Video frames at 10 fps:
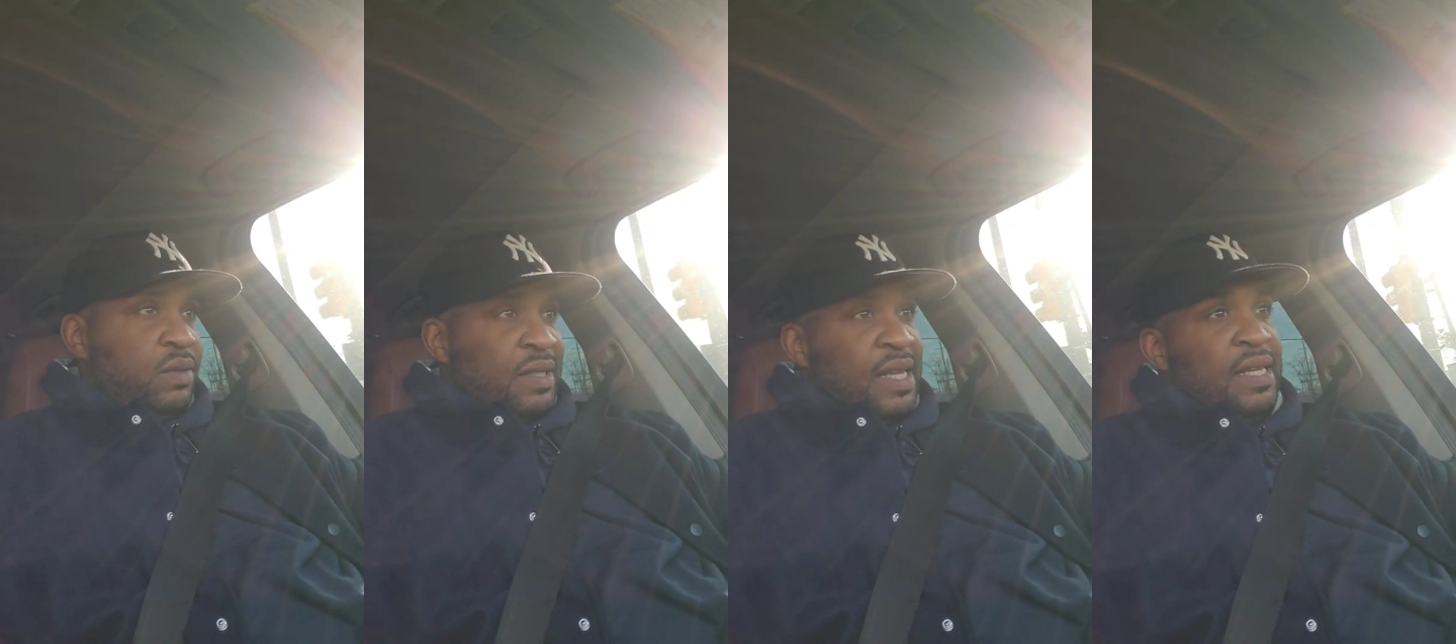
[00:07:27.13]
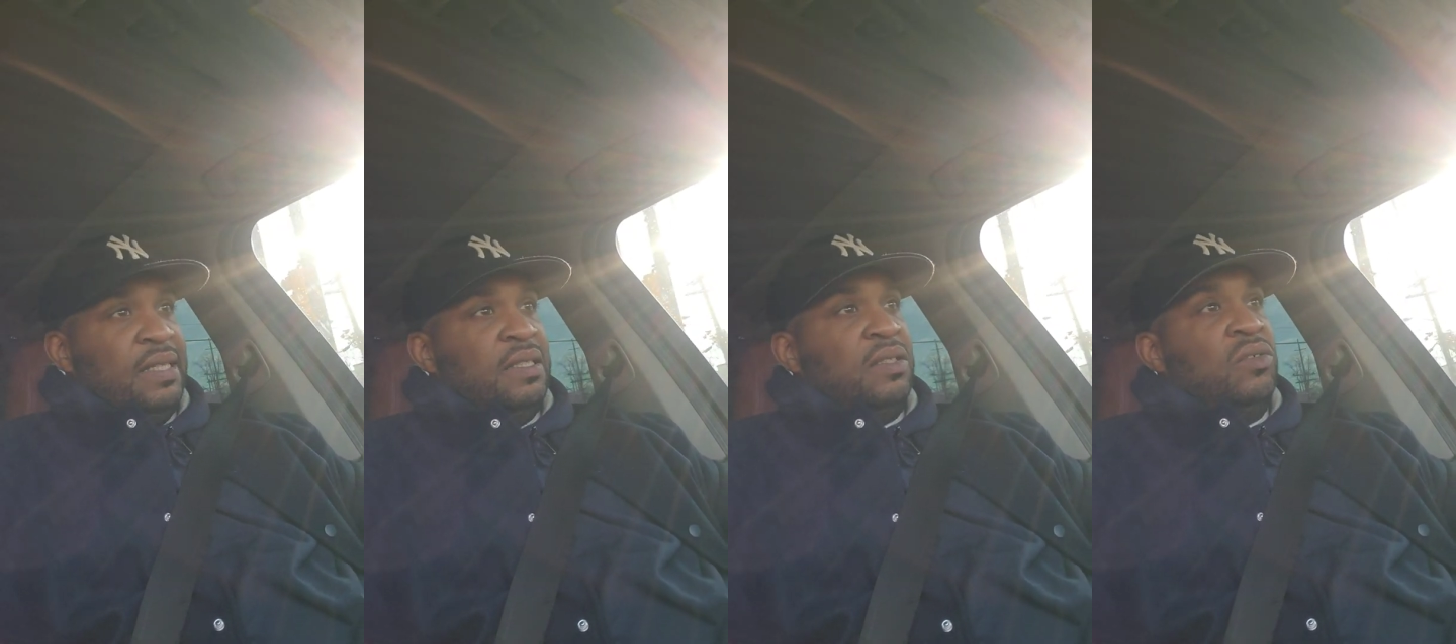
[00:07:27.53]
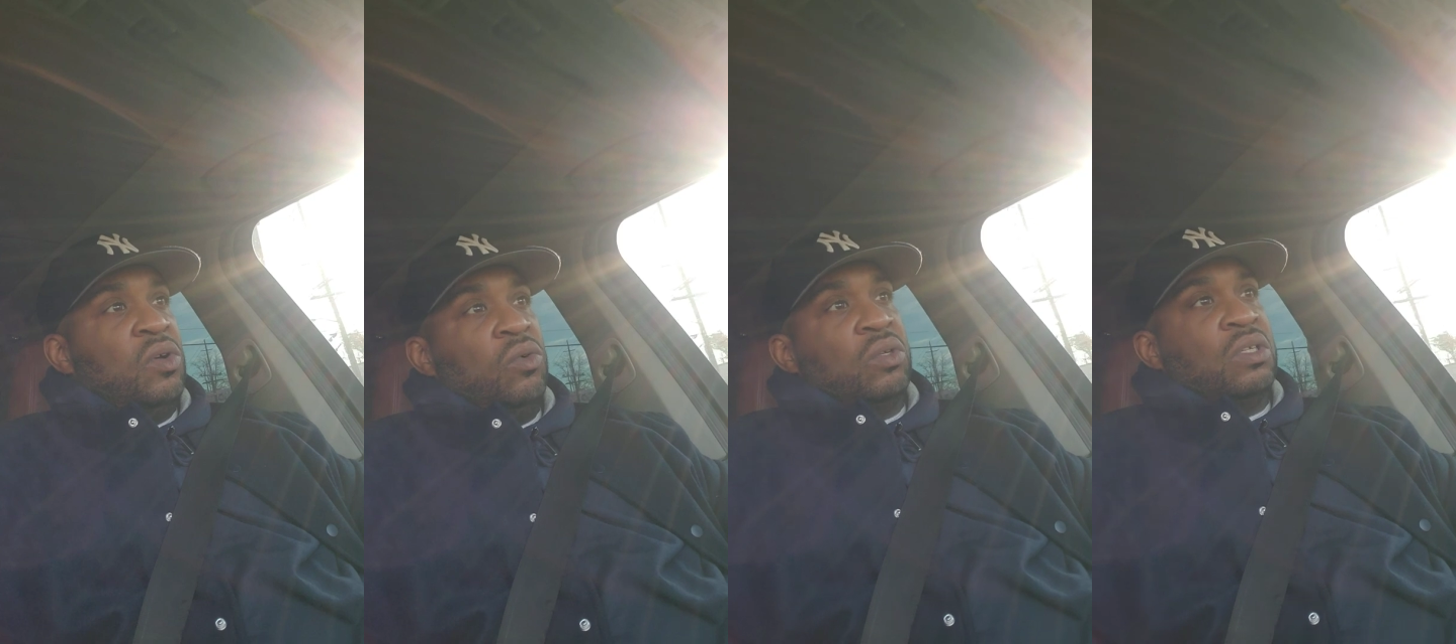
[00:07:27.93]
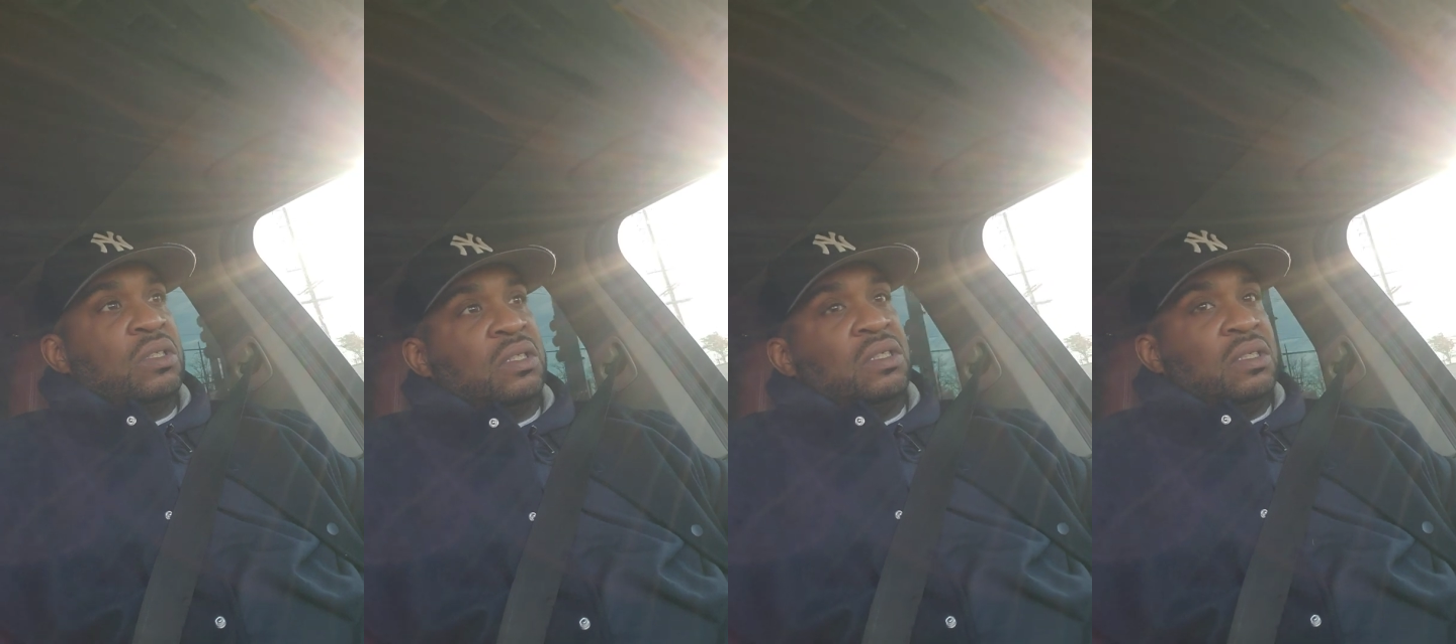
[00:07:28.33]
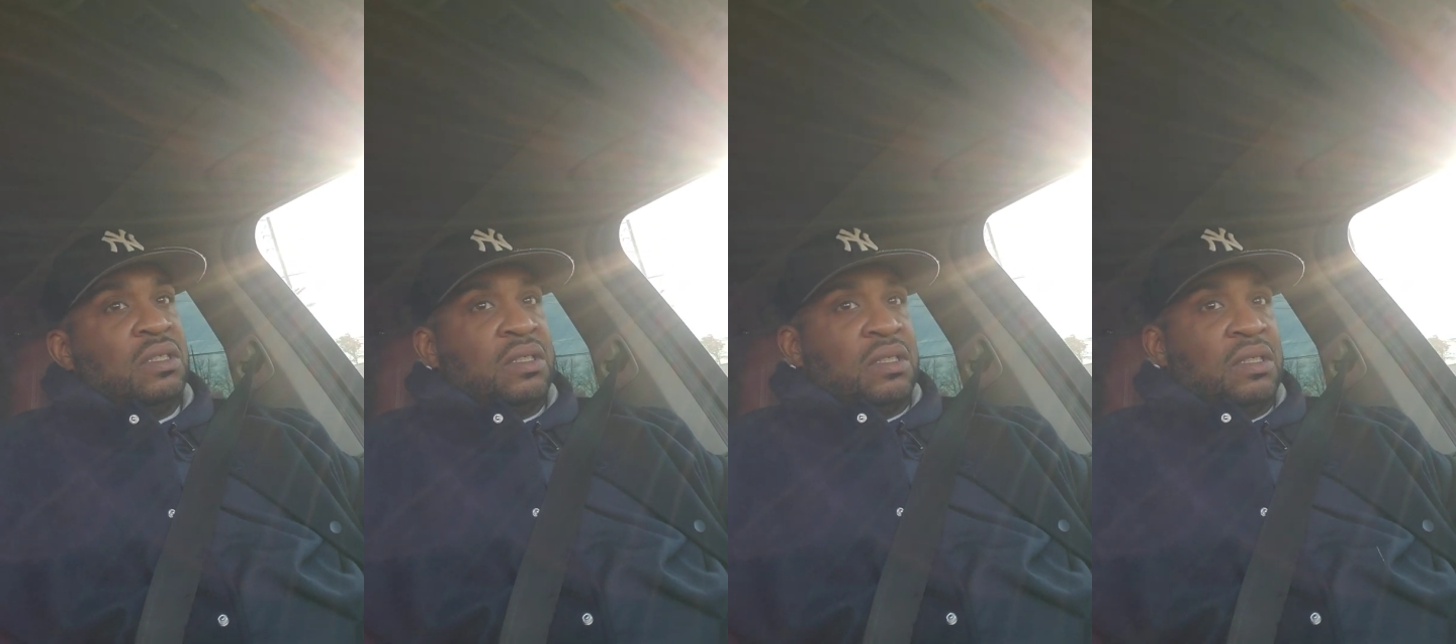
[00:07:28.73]
then, you know,
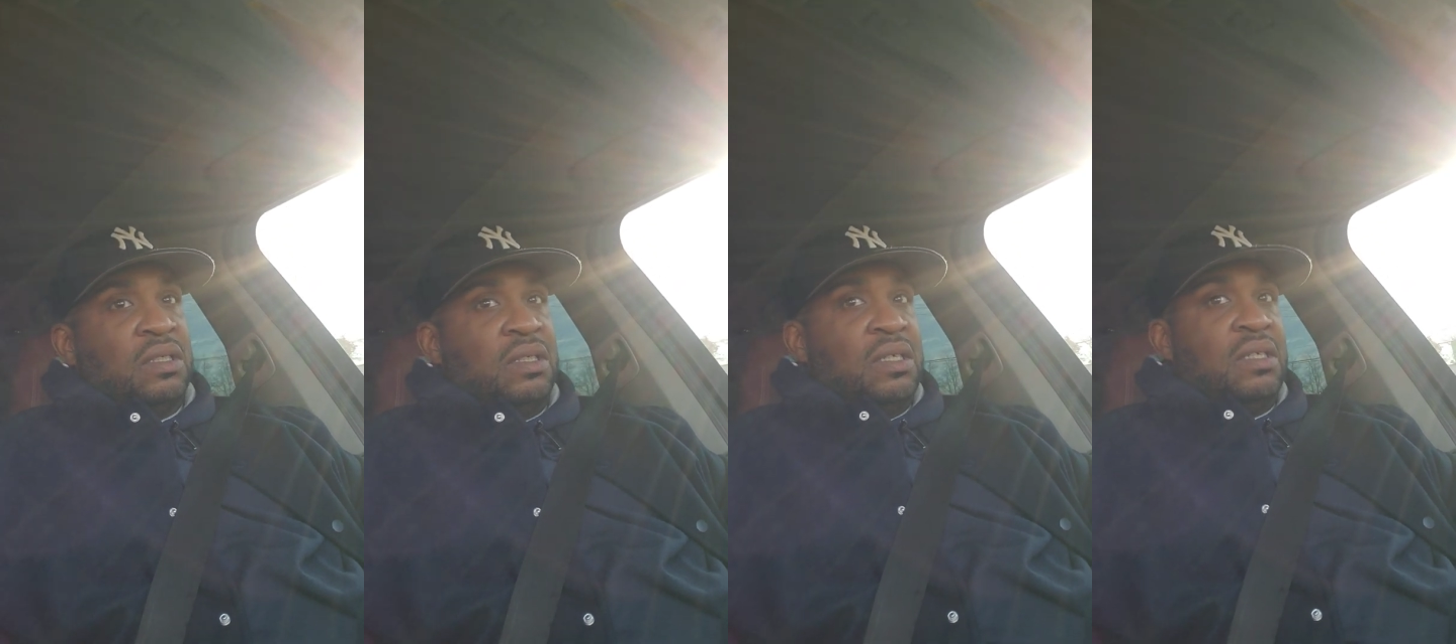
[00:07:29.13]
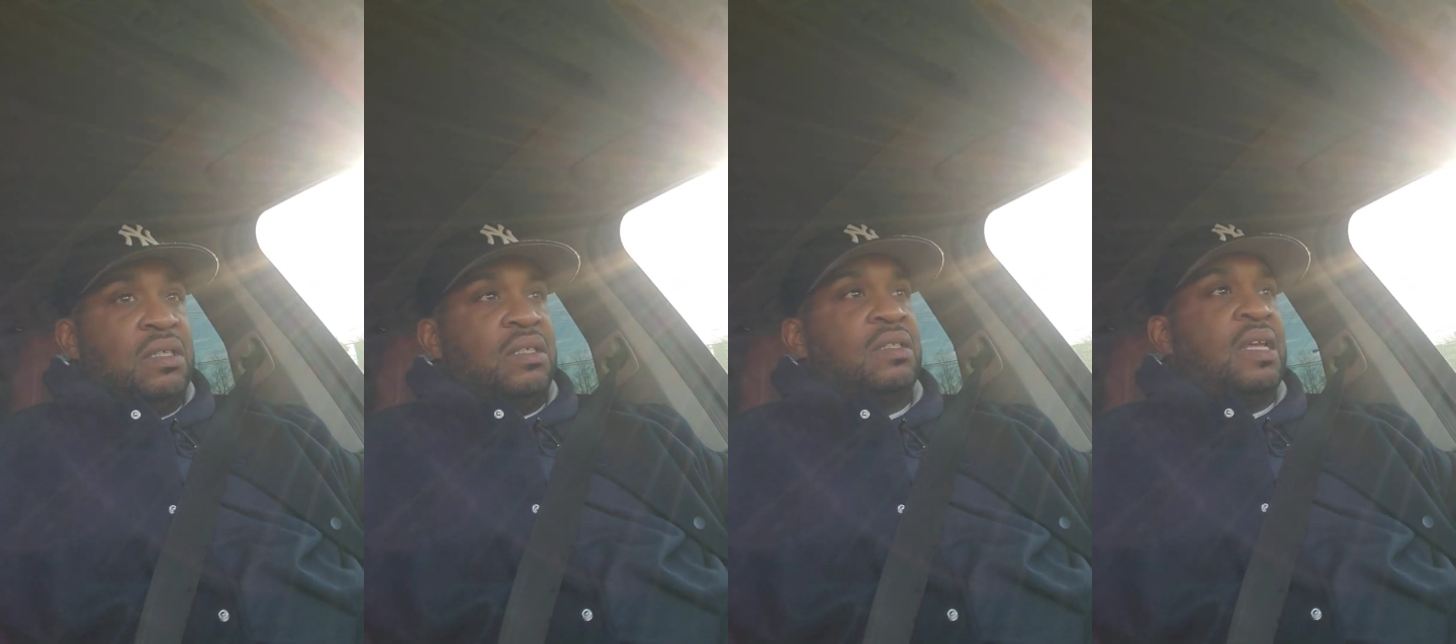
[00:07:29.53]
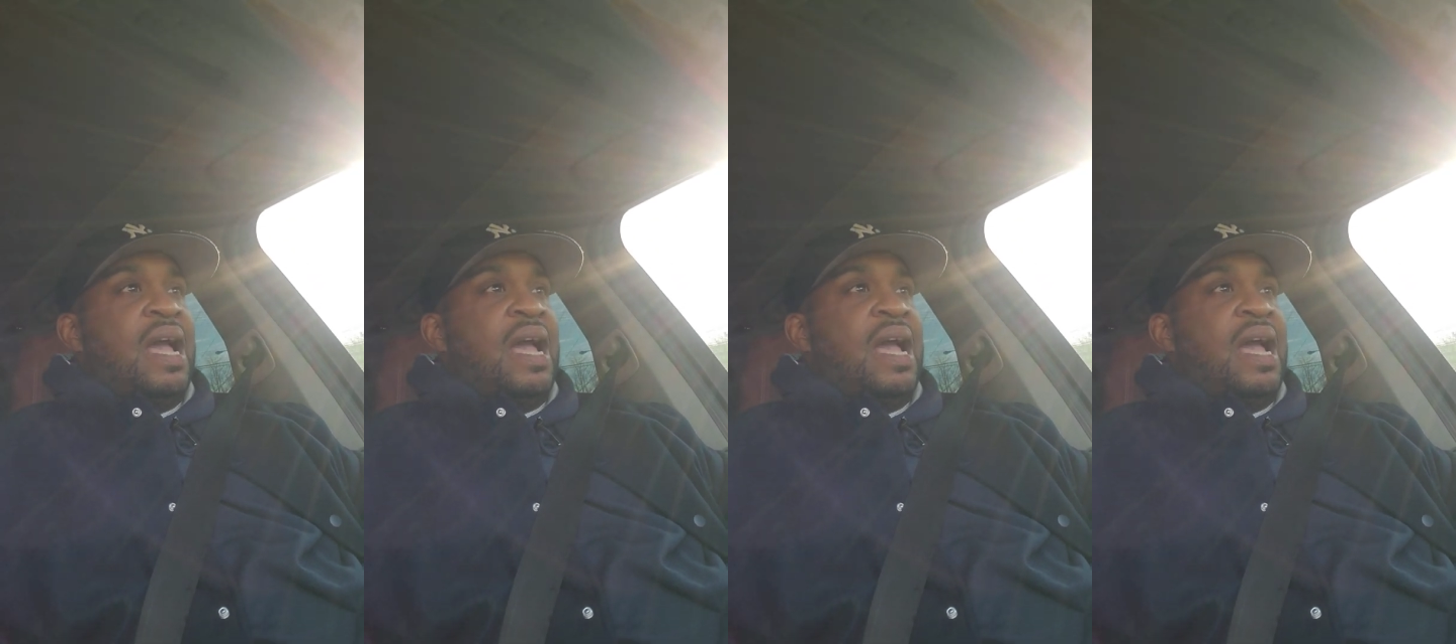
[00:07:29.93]
the